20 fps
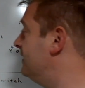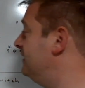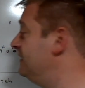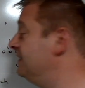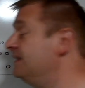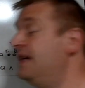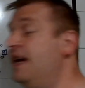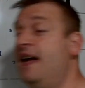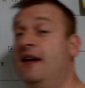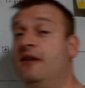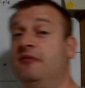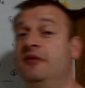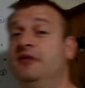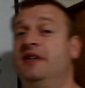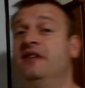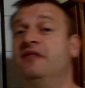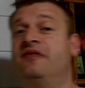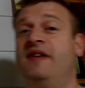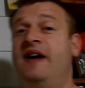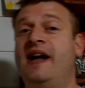does that, we'll
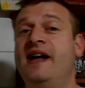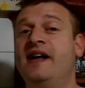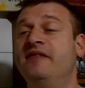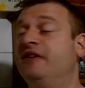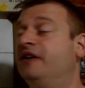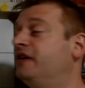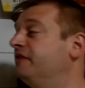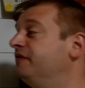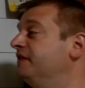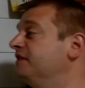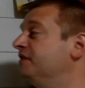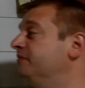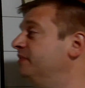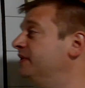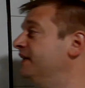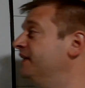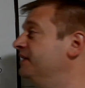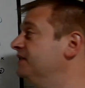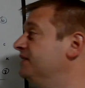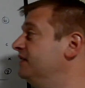get 5 offensive
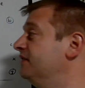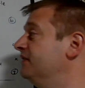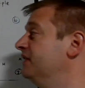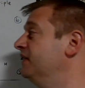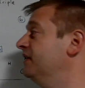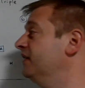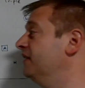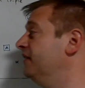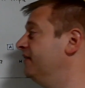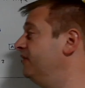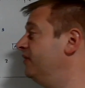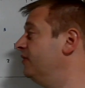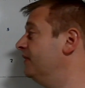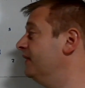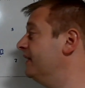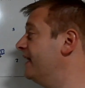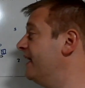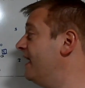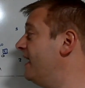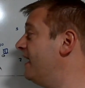players over there to
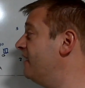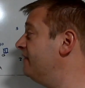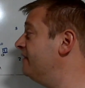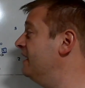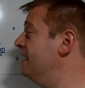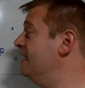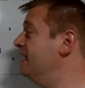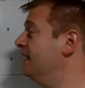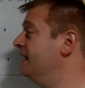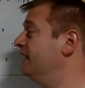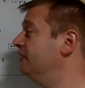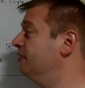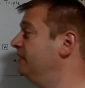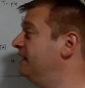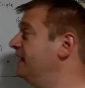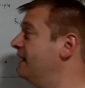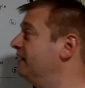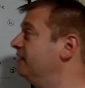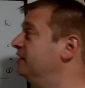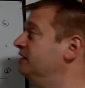4.5, and we
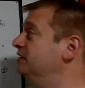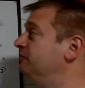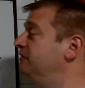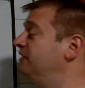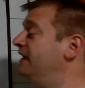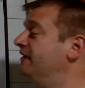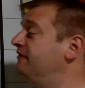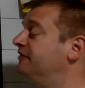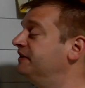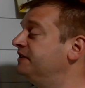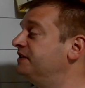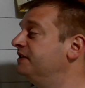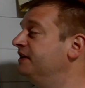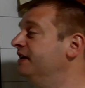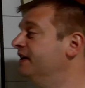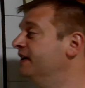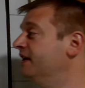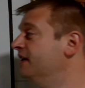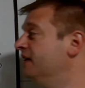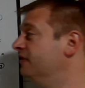got good leverage
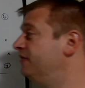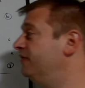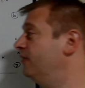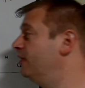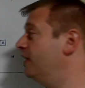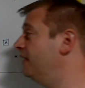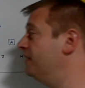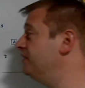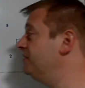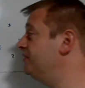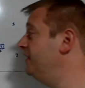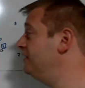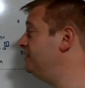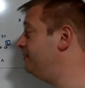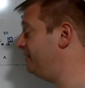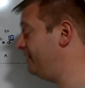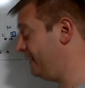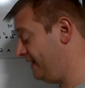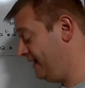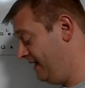for our stretch
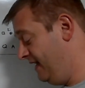play.